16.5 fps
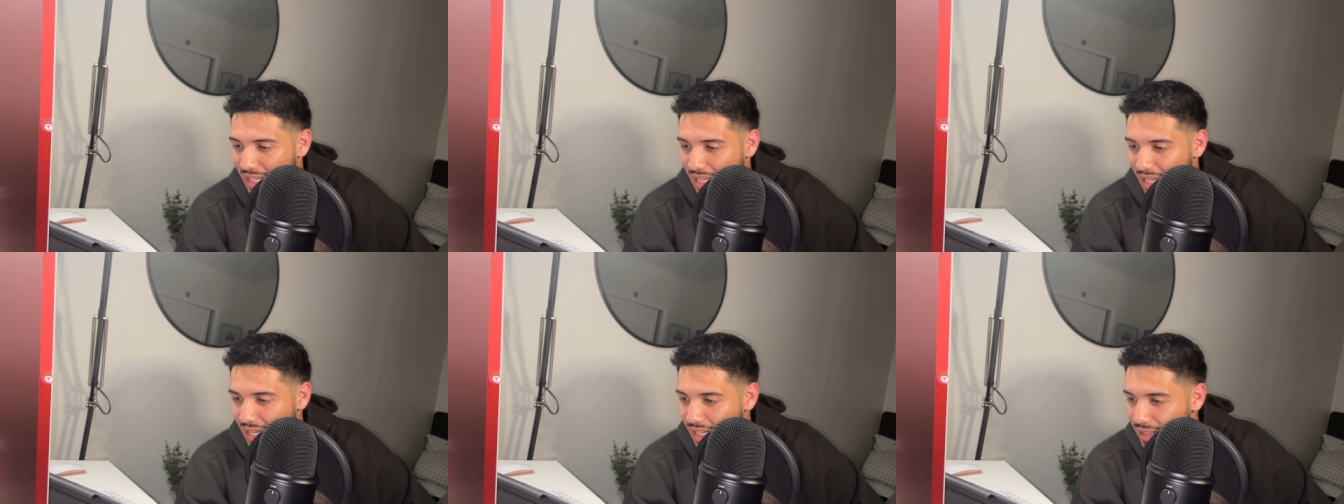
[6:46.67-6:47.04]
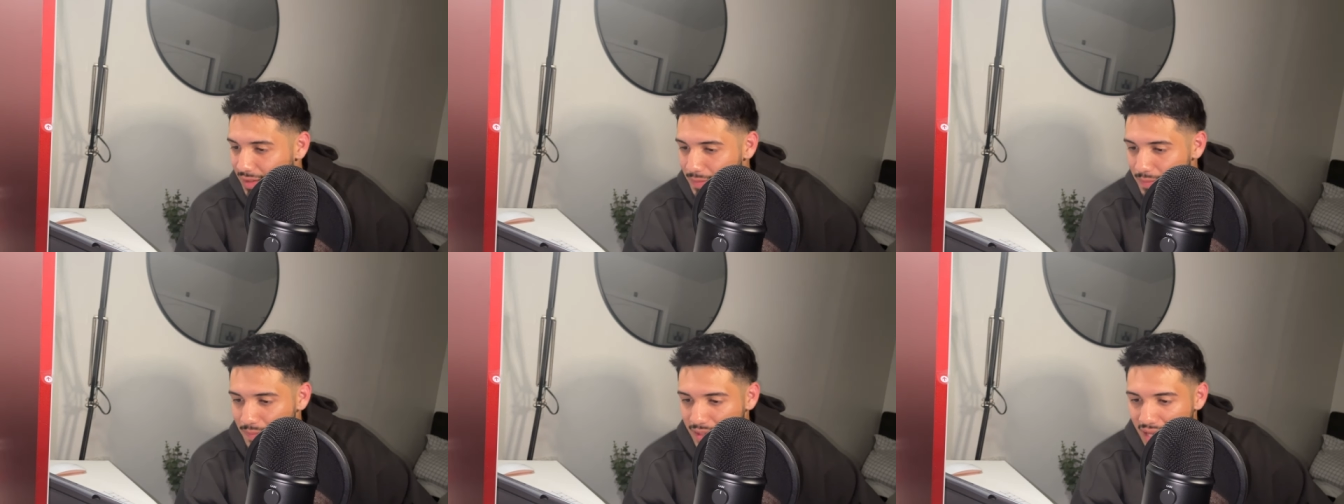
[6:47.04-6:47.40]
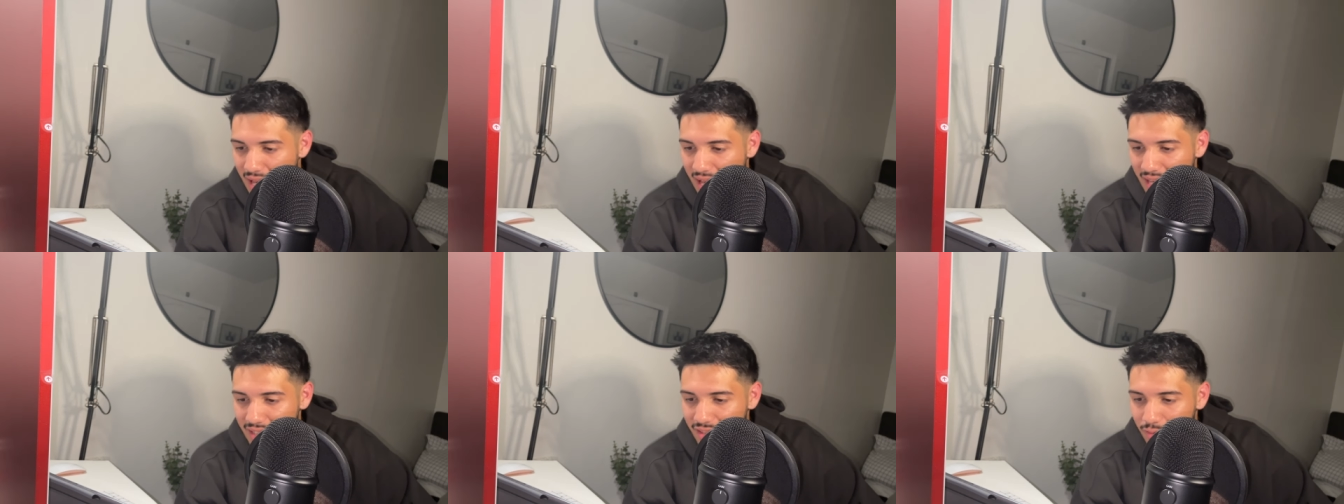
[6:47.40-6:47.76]
um,
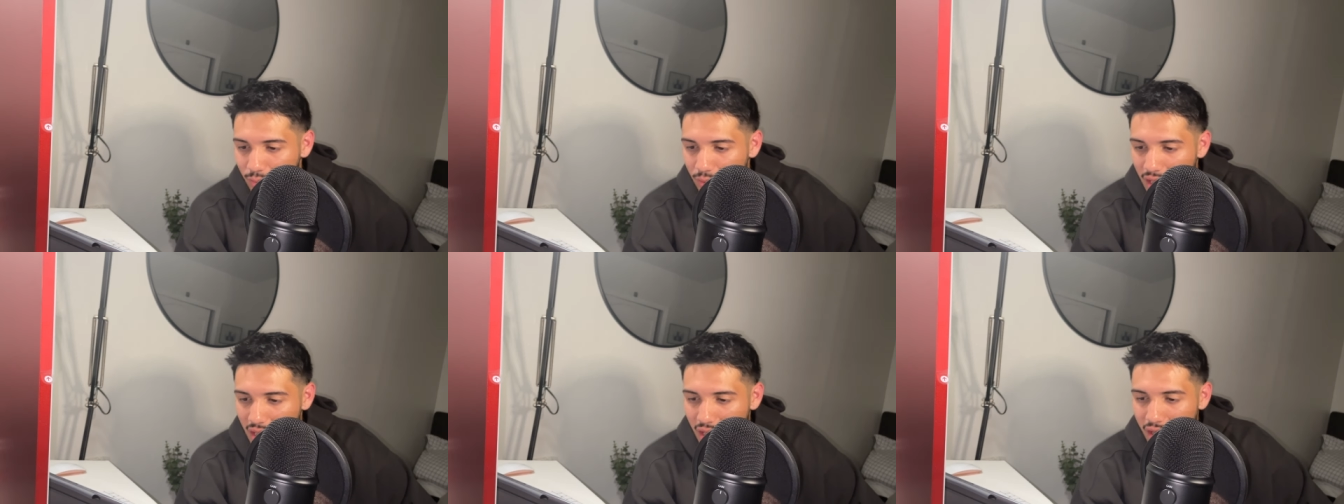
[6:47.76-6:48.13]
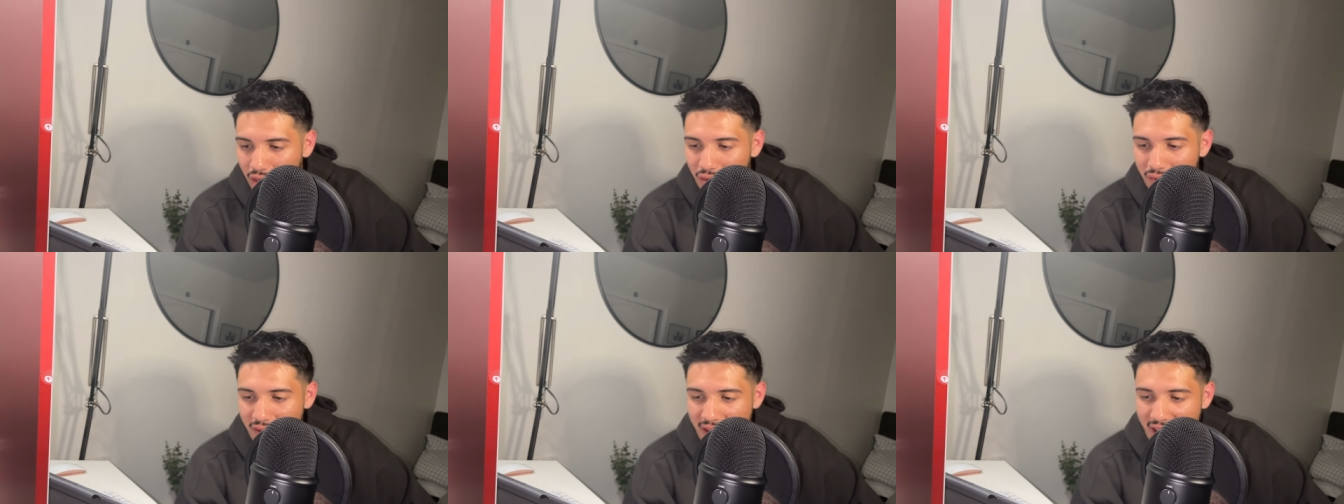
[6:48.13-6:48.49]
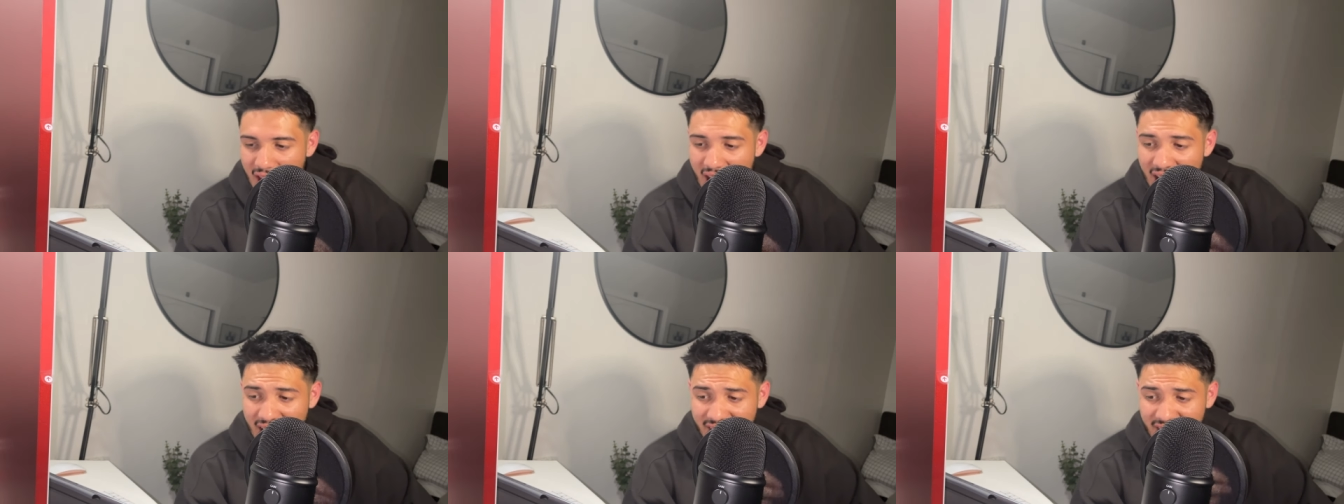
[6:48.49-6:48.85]
as well
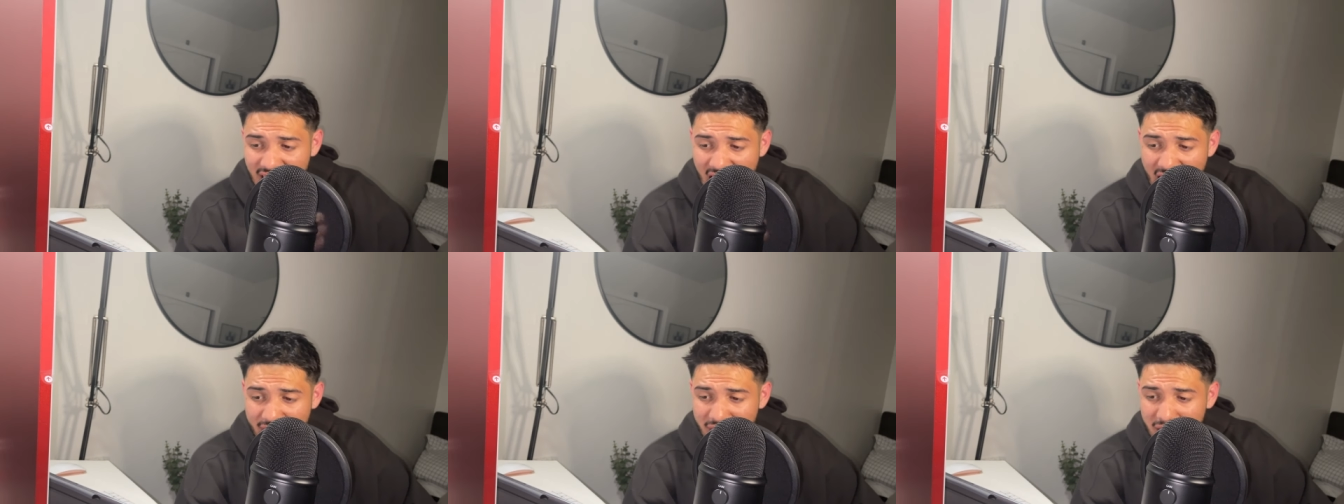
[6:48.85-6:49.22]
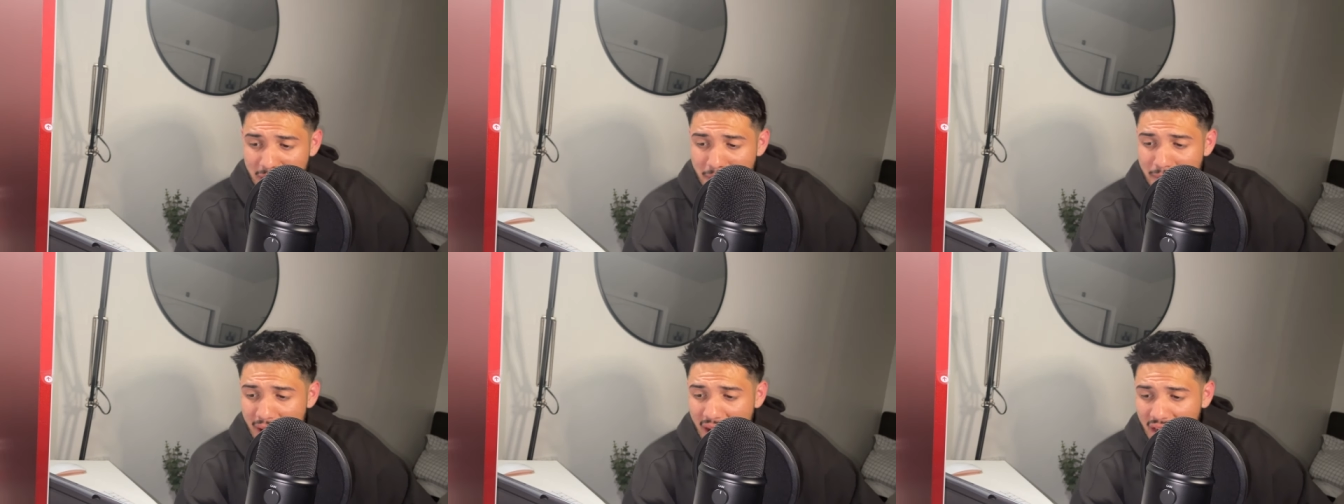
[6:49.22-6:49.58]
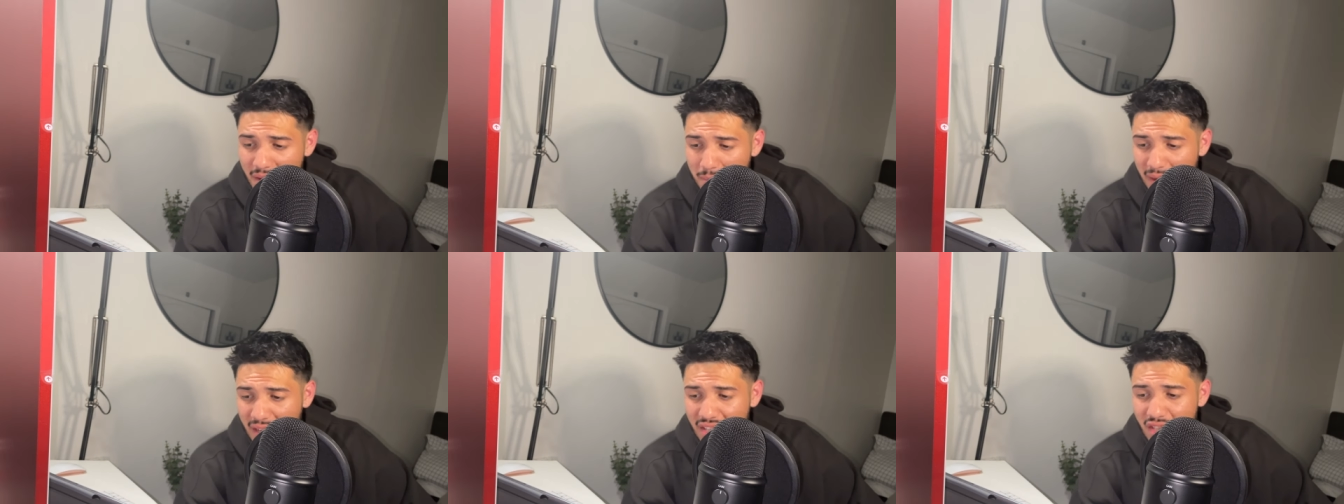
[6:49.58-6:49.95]
as having ben-
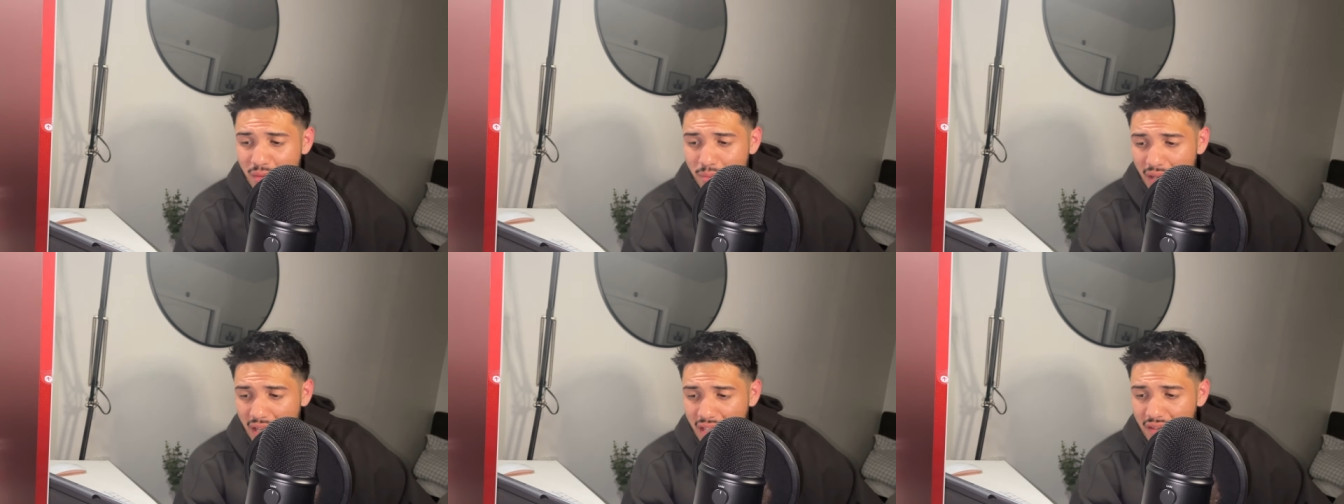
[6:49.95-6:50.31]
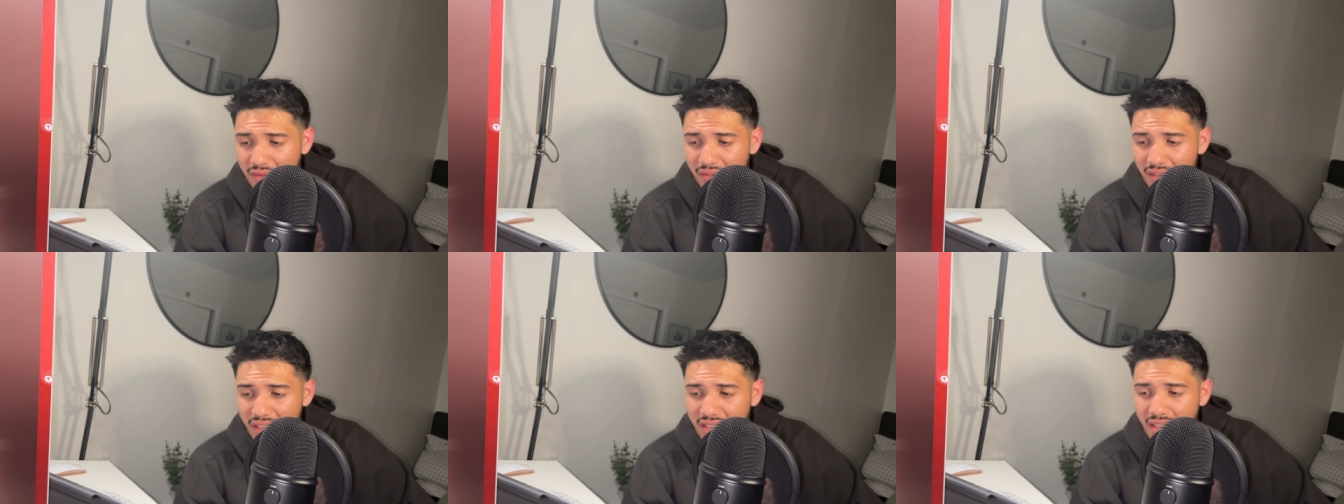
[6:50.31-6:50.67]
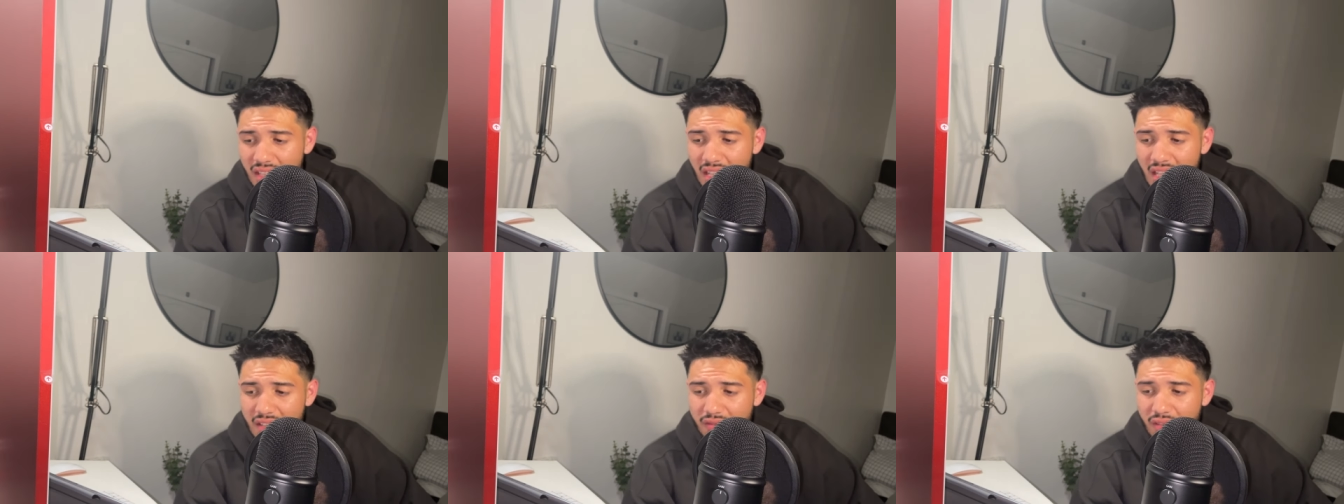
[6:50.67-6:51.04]
major benefits
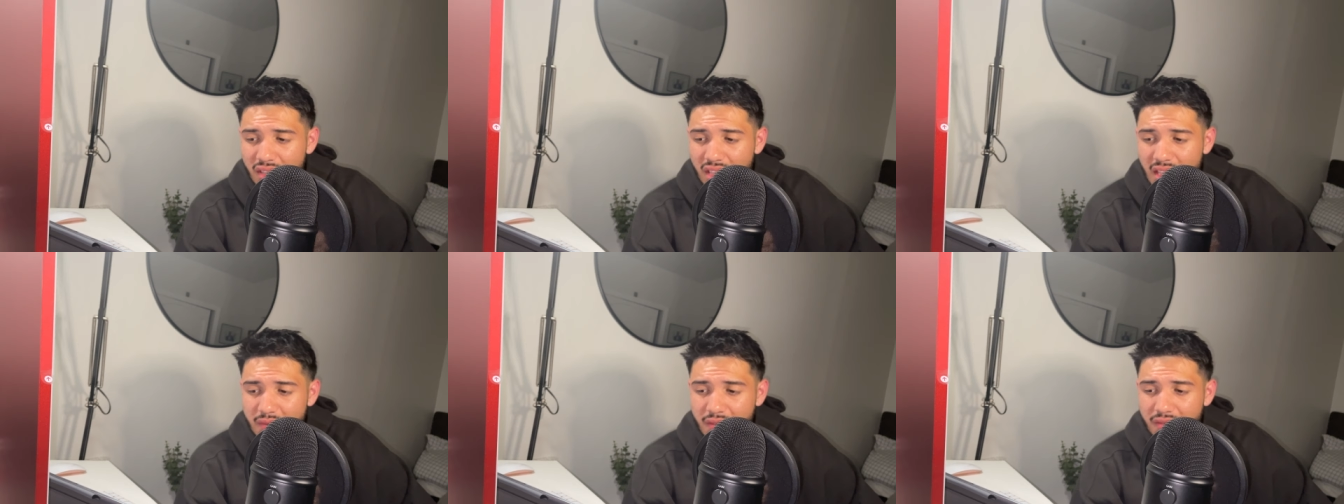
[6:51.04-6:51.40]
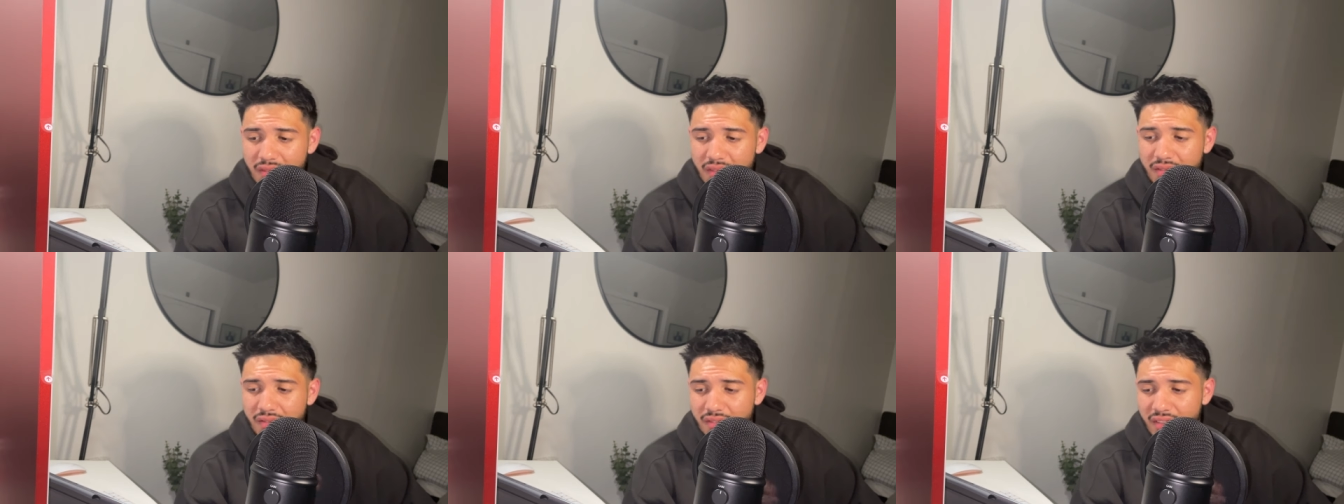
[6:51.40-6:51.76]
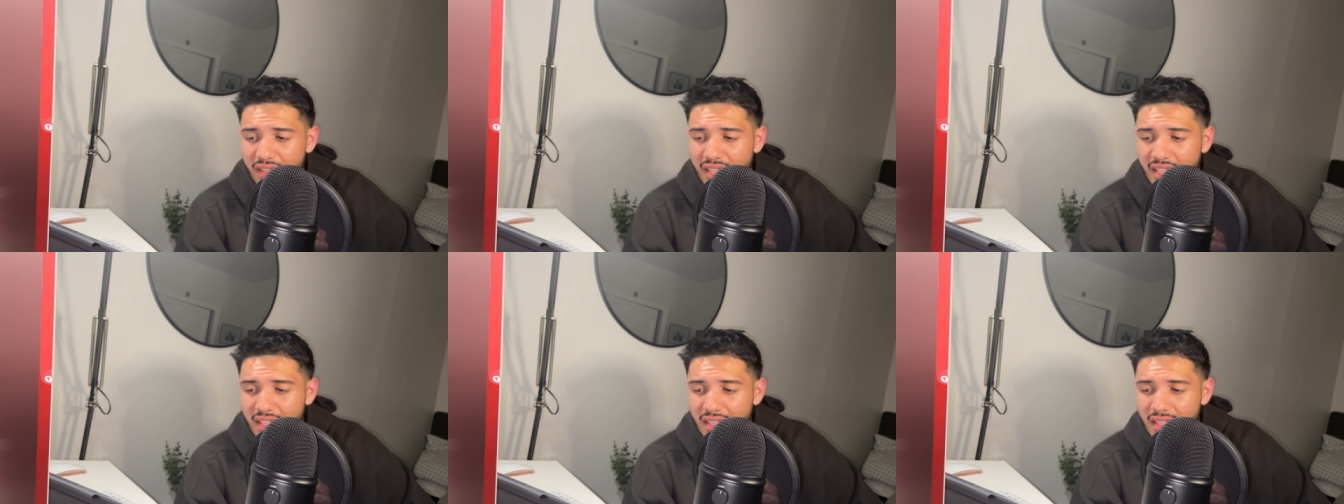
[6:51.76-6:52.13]
for living for
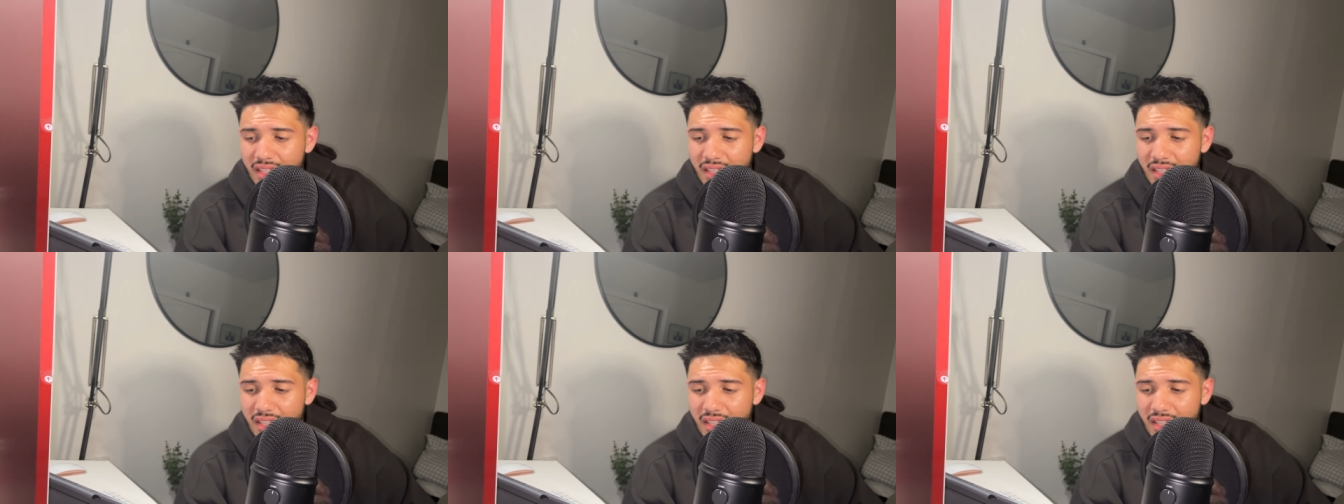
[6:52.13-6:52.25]
free